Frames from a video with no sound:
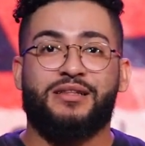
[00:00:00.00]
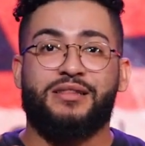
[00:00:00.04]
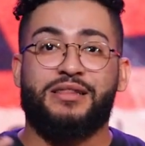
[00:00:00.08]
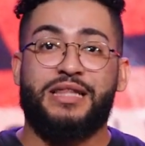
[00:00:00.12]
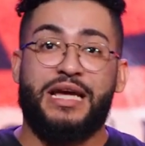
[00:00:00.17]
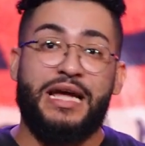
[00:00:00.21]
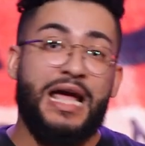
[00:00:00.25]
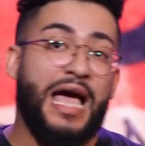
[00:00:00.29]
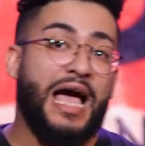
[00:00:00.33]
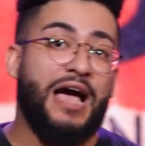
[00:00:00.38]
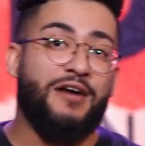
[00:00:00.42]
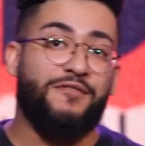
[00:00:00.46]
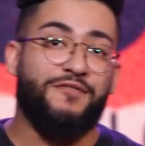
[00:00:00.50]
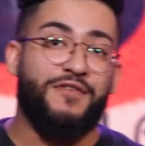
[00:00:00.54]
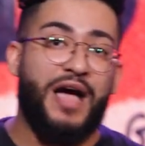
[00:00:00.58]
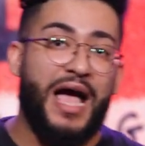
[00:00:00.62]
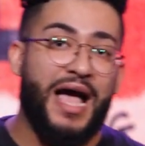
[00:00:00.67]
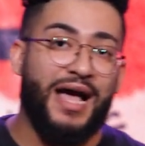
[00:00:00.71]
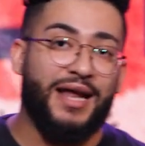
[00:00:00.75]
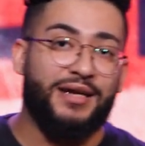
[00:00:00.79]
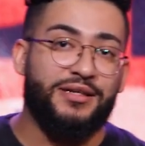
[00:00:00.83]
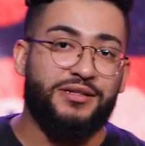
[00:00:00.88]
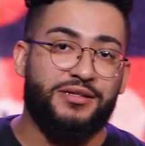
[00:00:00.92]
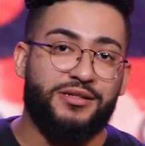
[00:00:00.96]
they have
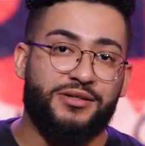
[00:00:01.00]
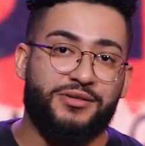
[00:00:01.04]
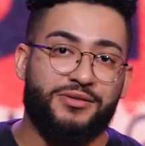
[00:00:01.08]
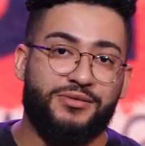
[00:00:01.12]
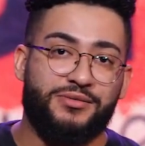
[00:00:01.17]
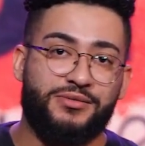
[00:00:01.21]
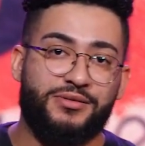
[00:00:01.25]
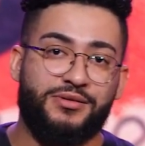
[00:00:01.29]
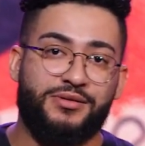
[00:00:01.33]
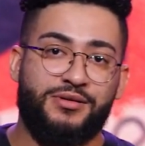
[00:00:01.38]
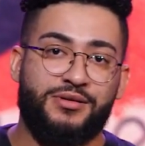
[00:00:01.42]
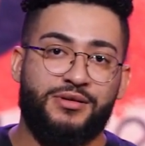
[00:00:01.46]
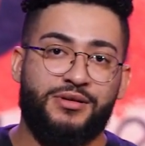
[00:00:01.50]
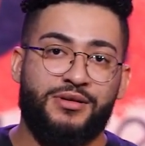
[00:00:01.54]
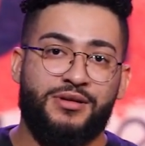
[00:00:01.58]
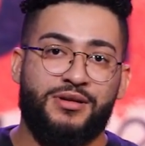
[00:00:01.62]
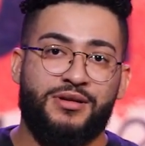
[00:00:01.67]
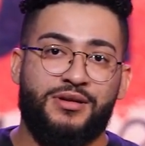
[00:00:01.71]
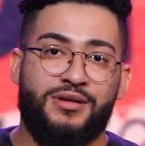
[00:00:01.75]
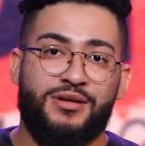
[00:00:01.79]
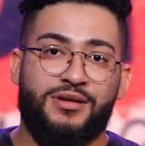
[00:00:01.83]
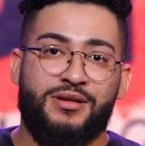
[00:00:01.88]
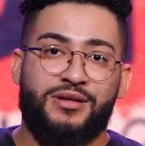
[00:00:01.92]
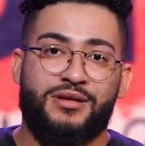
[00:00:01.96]
value.
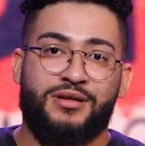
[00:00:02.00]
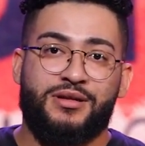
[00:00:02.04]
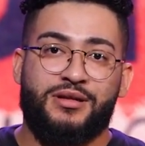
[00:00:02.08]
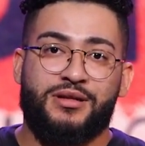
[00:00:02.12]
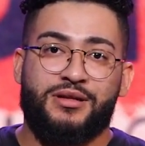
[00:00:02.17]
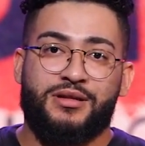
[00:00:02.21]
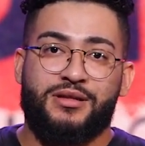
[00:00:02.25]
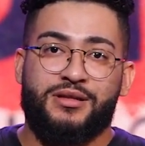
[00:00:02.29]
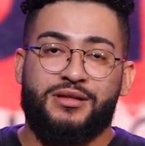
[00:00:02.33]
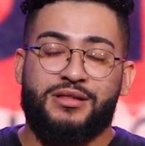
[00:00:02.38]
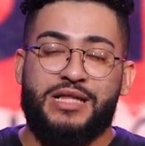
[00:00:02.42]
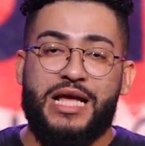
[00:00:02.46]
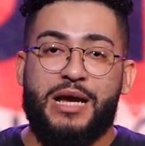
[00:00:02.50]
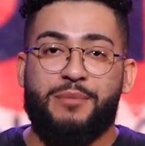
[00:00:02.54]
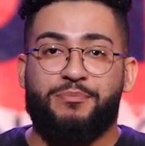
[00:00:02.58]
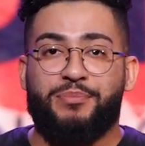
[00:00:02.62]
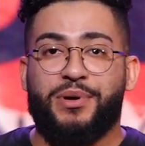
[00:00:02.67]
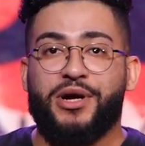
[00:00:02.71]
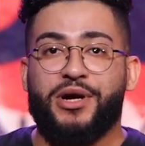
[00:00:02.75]
that